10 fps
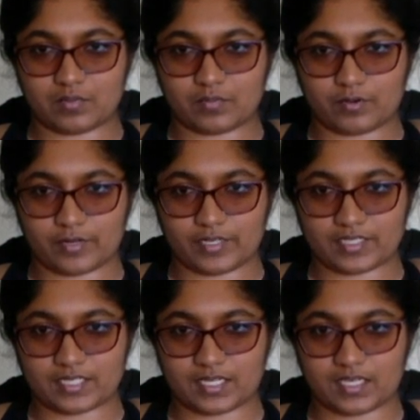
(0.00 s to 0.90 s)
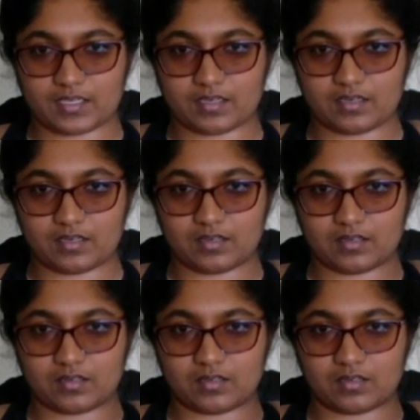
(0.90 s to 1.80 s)
pointing
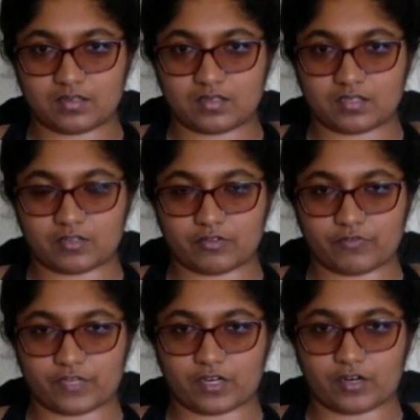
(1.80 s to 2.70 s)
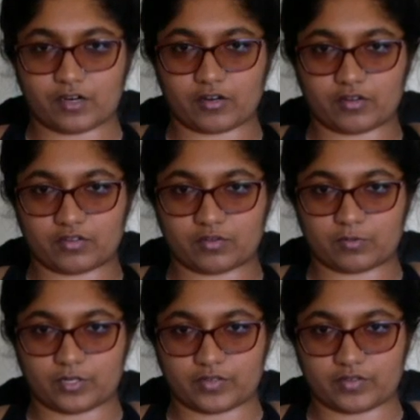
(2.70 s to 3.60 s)
your fingers
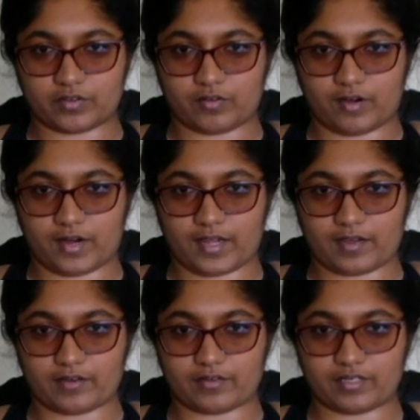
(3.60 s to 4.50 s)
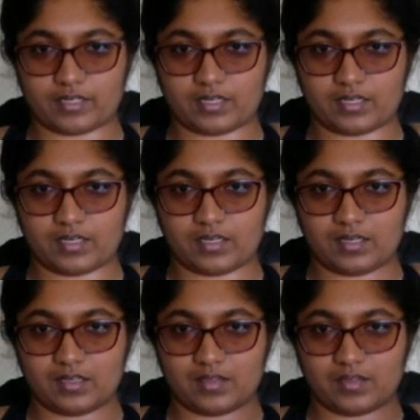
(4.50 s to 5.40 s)
towards the ground
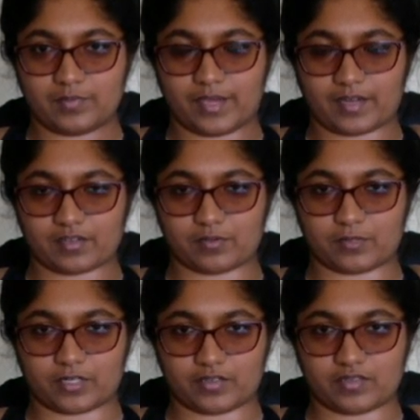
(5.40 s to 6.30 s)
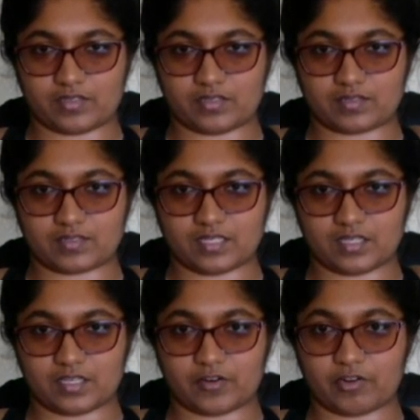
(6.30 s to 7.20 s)
and then back towards the
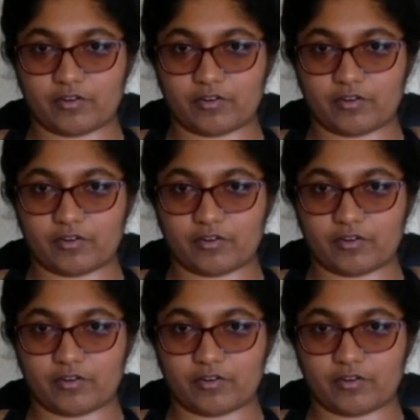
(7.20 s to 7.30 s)
ceiling or your